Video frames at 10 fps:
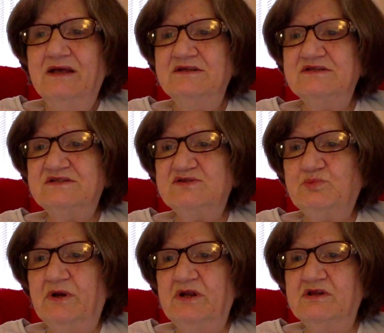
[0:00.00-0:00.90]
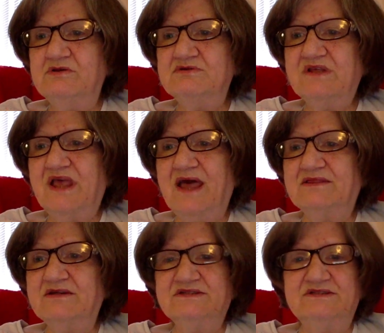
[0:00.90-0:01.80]
This is one of those
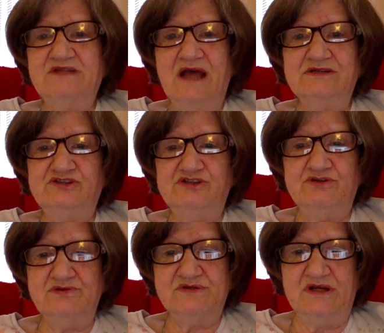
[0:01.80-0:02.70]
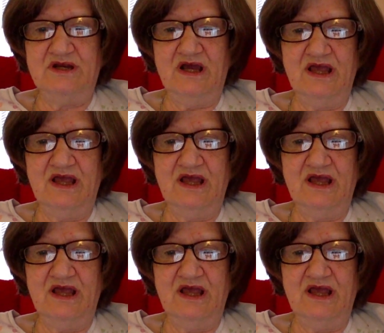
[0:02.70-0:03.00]
Catholic statues that I